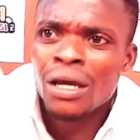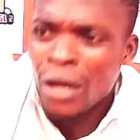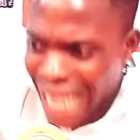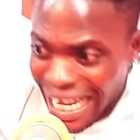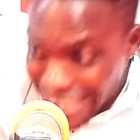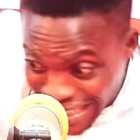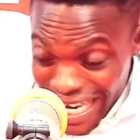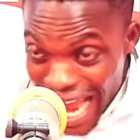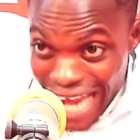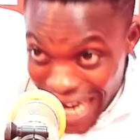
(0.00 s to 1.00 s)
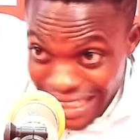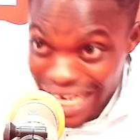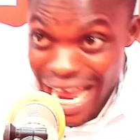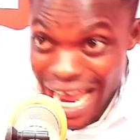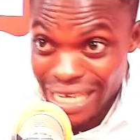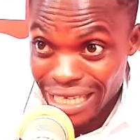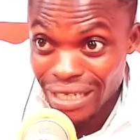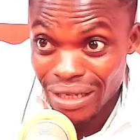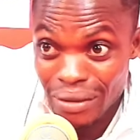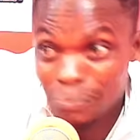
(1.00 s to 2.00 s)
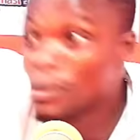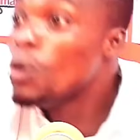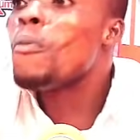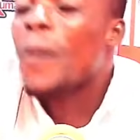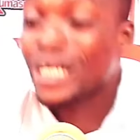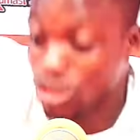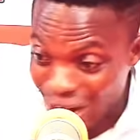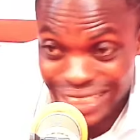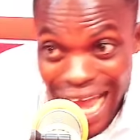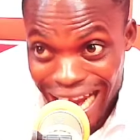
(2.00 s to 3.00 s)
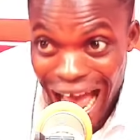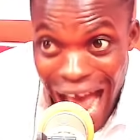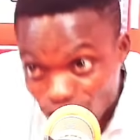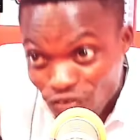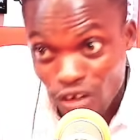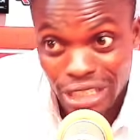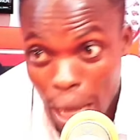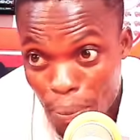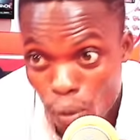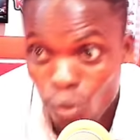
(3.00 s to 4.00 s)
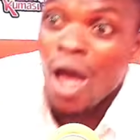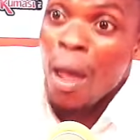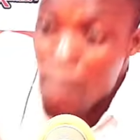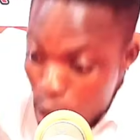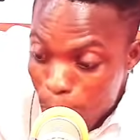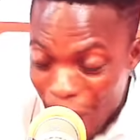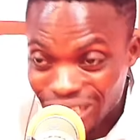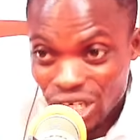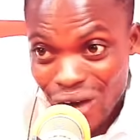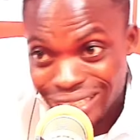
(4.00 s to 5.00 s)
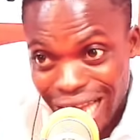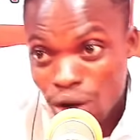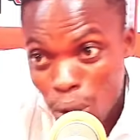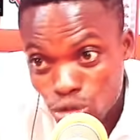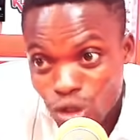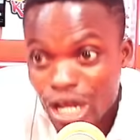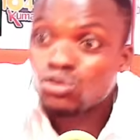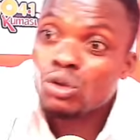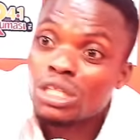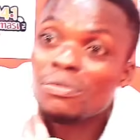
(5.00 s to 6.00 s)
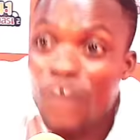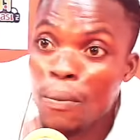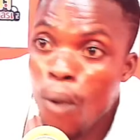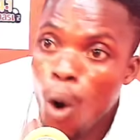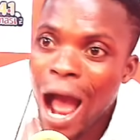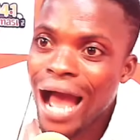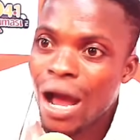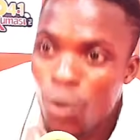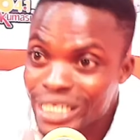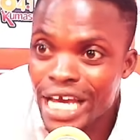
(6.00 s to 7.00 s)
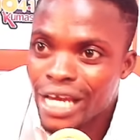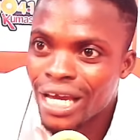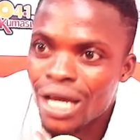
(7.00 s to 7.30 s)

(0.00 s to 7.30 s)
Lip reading: Nansen Yen, Nansen Yen, New Patrick Kwazaka, House of Fox at Apple, New Patrick Kwazaka, what 2 years with Timmy Faboa, Uti,